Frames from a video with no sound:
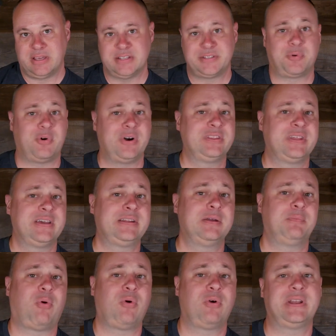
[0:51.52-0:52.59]
It's one thing
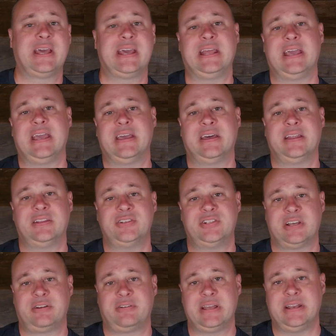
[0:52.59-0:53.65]
to pour data in and
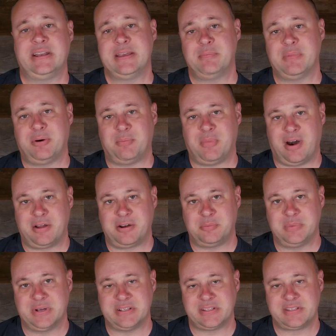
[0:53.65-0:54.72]
generate an M L model,
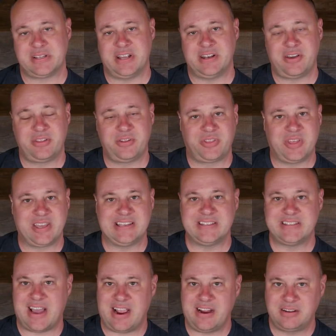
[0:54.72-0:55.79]
but it's another thing
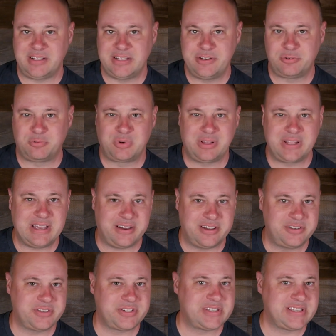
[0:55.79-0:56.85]
entirely to really
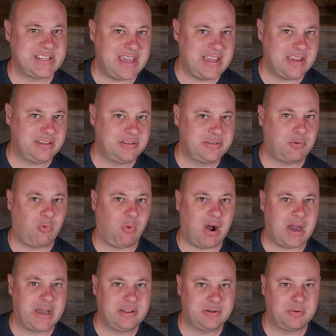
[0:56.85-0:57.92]
understand
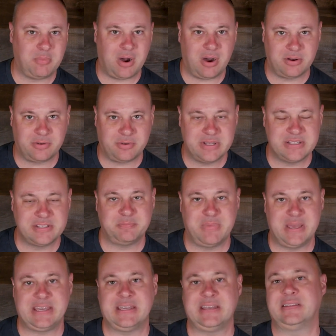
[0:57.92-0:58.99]
why your model is
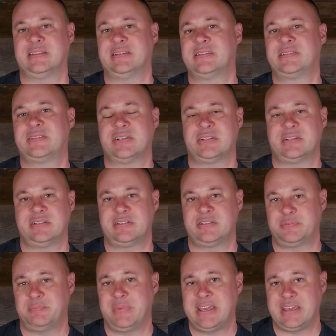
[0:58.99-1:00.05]
making the decisions
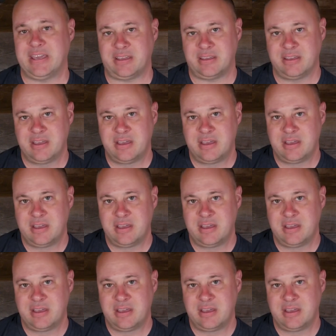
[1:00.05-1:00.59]
it's making.